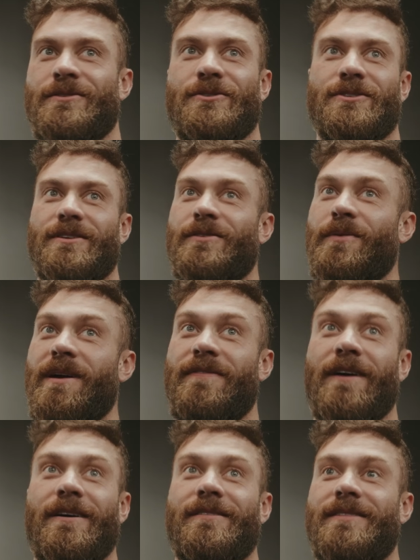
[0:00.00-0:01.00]
Usually they're way
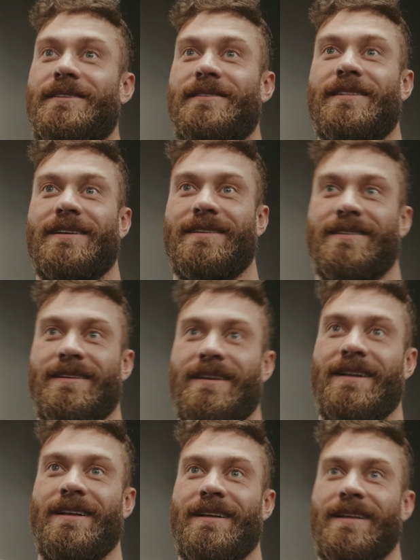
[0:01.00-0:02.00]
farther than you think.
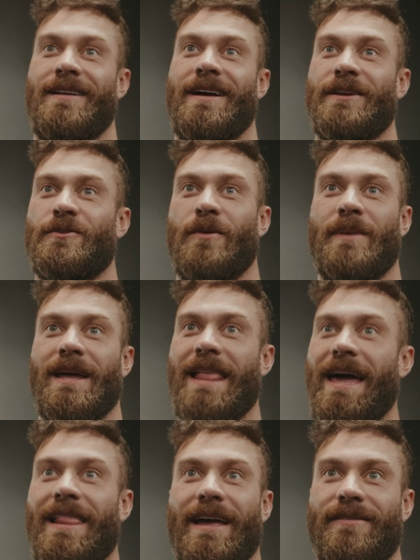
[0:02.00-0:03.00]
I tore my
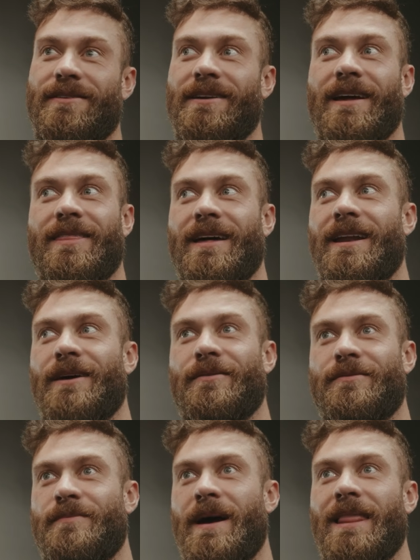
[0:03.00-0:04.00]
lat last year and I thought I
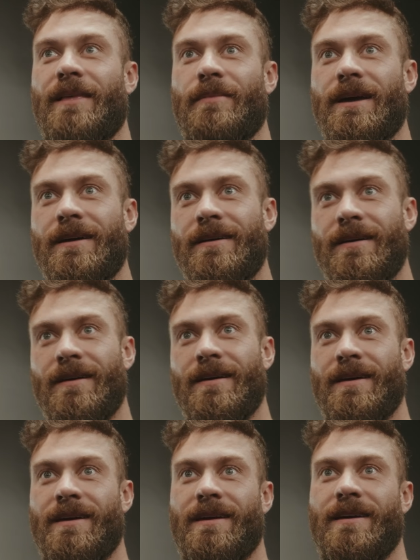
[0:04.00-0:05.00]
was my limit.
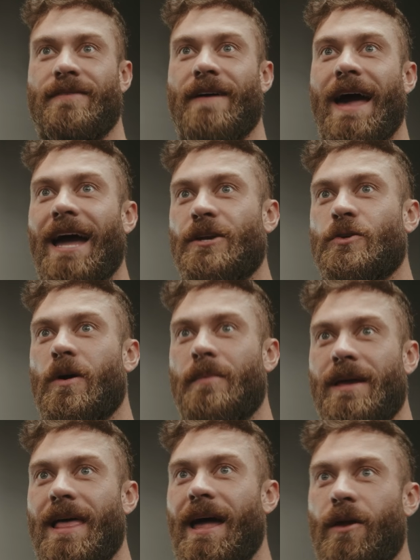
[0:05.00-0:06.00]
If I hadn't torn
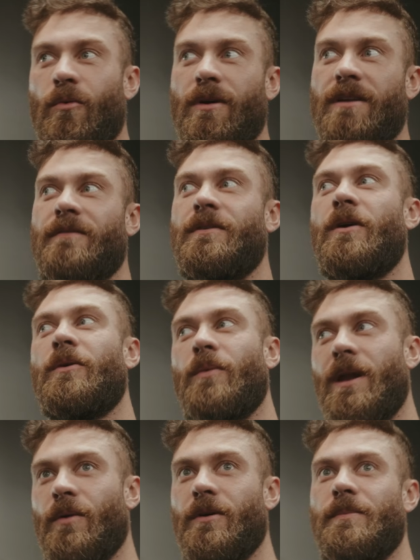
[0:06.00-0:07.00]
my lat, I wouldn't have known
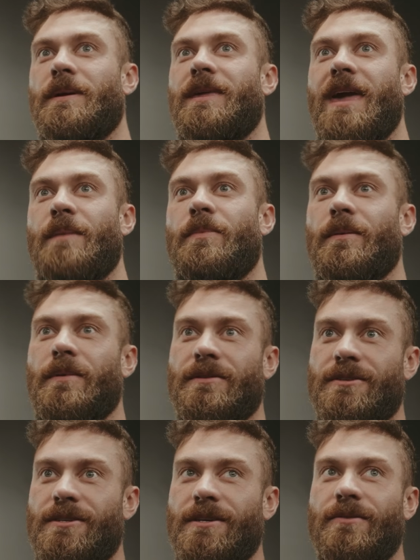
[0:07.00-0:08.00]
what I would have been capable
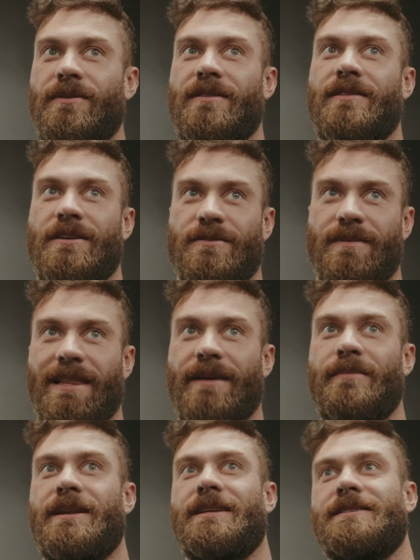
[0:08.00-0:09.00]
to do with such a
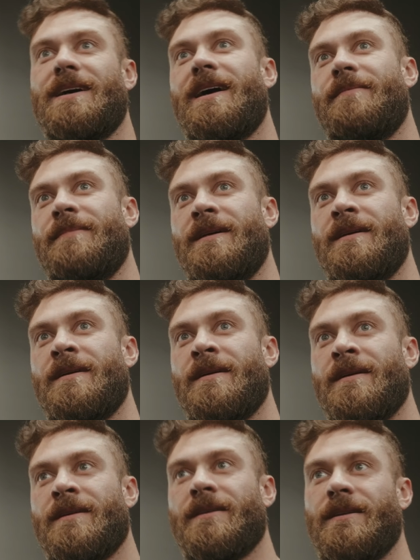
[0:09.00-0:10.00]
limited time,
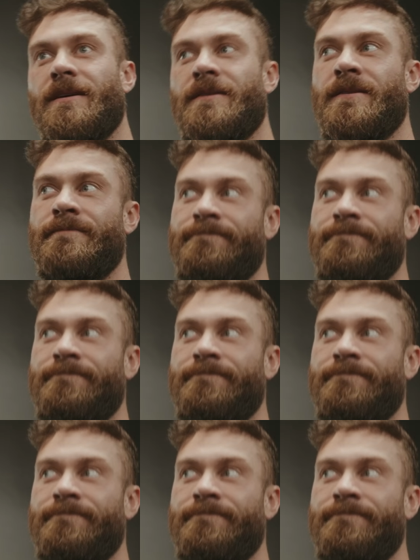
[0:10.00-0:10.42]
you know?